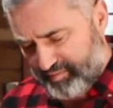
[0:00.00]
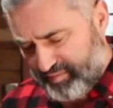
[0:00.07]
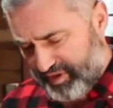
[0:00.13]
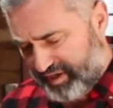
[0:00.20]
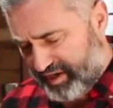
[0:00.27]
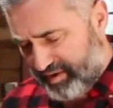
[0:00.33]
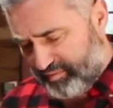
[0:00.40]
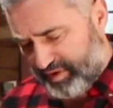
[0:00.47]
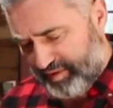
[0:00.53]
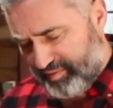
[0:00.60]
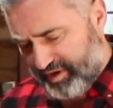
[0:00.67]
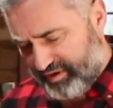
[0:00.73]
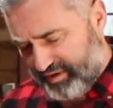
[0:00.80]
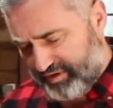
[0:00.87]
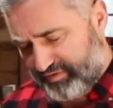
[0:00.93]
they come
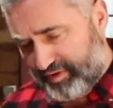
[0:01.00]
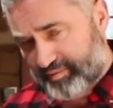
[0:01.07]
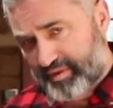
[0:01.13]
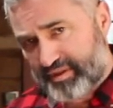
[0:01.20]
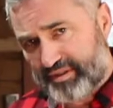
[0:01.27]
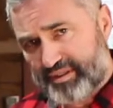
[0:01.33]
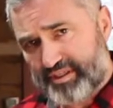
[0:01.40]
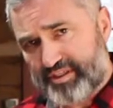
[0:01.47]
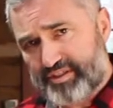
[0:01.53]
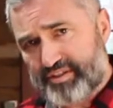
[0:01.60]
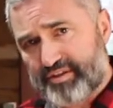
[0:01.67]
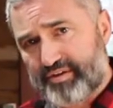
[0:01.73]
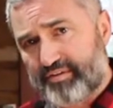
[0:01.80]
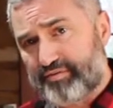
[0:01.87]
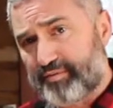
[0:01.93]
primarily from Middle
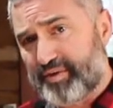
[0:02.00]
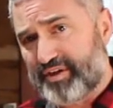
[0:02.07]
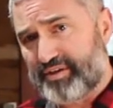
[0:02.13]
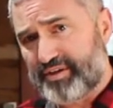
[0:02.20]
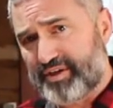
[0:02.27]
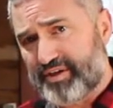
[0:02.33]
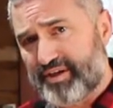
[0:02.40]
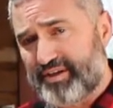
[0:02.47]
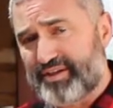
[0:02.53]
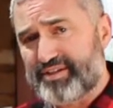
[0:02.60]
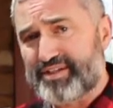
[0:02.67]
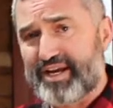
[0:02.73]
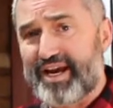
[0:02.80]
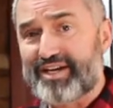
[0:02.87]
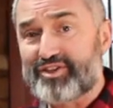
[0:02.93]
East, from India. India
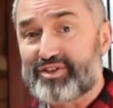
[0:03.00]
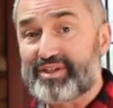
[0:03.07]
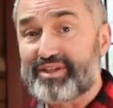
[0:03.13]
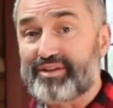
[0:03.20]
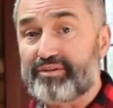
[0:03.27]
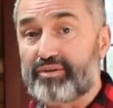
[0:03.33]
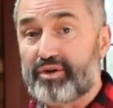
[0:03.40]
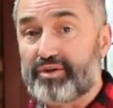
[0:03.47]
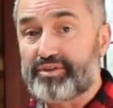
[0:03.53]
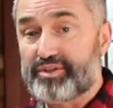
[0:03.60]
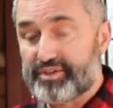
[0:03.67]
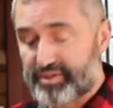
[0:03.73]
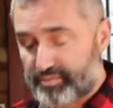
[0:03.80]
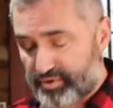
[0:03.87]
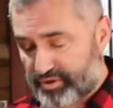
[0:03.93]
is actually the
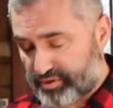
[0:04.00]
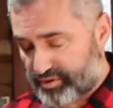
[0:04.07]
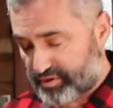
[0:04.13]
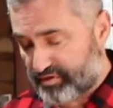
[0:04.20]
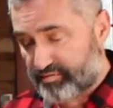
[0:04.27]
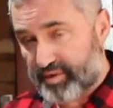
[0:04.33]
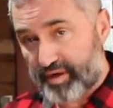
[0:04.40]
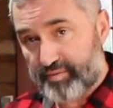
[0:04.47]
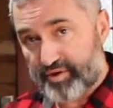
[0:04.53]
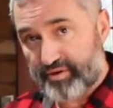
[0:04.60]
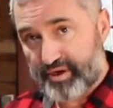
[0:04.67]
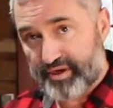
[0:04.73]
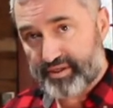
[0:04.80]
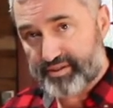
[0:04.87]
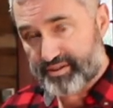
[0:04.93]
largest producer of
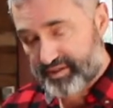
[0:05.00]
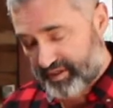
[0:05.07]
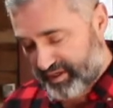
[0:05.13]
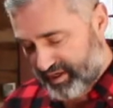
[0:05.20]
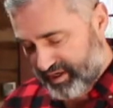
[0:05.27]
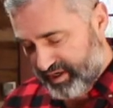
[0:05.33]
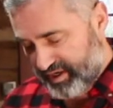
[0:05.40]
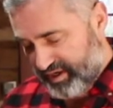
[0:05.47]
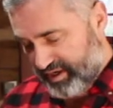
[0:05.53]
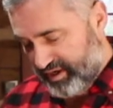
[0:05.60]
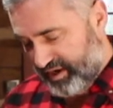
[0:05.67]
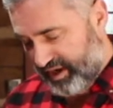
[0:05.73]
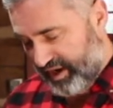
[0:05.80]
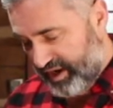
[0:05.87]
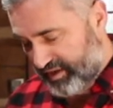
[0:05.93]
pomegranates.
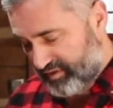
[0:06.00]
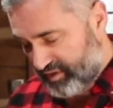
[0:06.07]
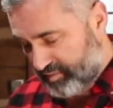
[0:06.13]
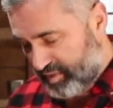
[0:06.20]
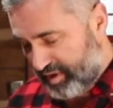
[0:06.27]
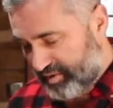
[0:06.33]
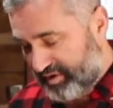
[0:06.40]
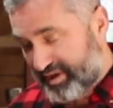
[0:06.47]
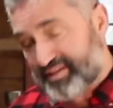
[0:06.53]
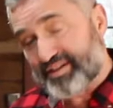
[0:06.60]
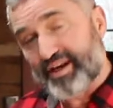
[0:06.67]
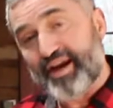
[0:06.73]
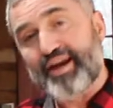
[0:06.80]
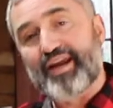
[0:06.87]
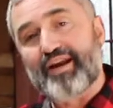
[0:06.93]
And the pomegranates
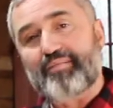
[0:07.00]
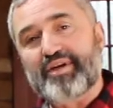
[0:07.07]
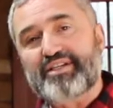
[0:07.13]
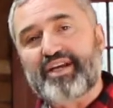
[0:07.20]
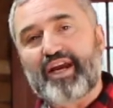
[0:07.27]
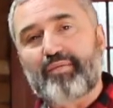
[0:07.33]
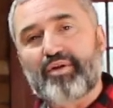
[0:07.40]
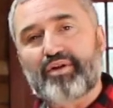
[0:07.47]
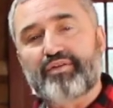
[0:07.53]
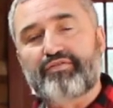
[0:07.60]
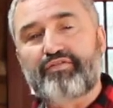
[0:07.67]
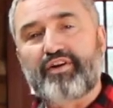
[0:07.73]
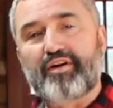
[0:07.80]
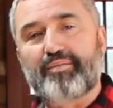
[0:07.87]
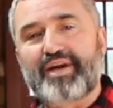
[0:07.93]
that I get on my table are
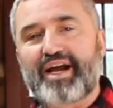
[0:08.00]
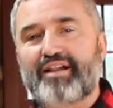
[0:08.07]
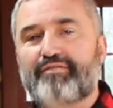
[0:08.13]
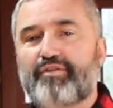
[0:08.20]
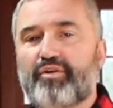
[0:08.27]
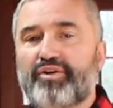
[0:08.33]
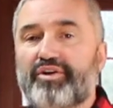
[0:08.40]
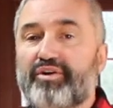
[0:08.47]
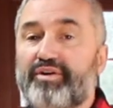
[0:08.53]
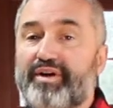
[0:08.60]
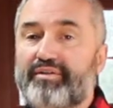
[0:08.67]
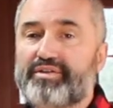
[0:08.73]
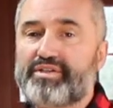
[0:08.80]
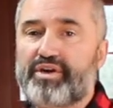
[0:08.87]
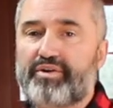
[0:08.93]
from California or
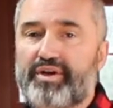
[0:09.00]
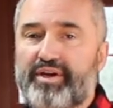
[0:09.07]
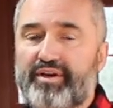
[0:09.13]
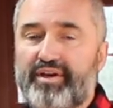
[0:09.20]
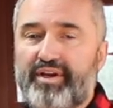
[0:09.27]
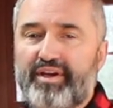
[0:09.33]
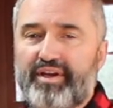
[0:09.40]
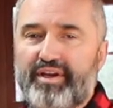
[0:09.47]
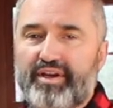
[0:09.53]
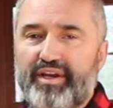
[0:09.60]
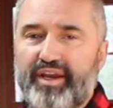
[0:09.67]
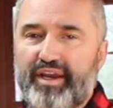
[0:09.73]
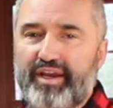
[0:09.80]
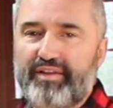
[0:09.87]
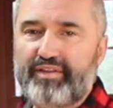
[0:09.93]
Arizona.
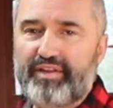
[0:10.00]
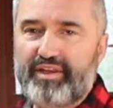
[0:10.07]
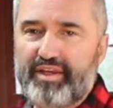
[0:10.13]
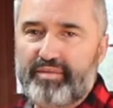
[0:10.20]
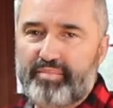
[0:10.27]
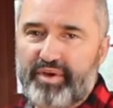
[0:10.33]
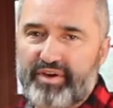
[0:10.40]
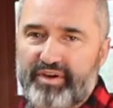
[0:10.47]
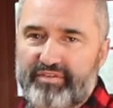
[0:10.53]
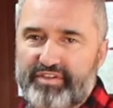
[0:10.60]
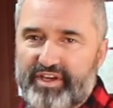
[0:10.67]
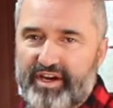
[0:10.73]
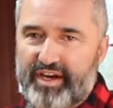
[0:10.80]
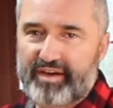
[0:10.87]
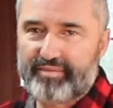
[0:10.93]
And the period of
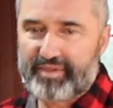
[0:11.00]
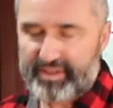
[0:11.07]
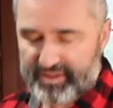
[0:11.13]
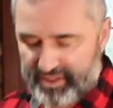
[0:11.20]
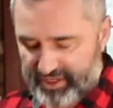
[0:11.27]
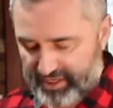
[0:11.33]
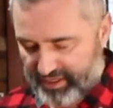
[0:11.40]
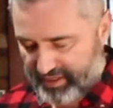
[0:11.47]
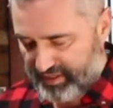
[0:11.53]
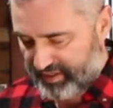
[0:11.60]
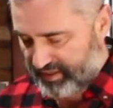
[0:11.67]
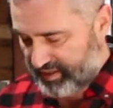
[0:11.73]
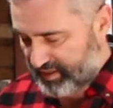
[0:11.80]
time that they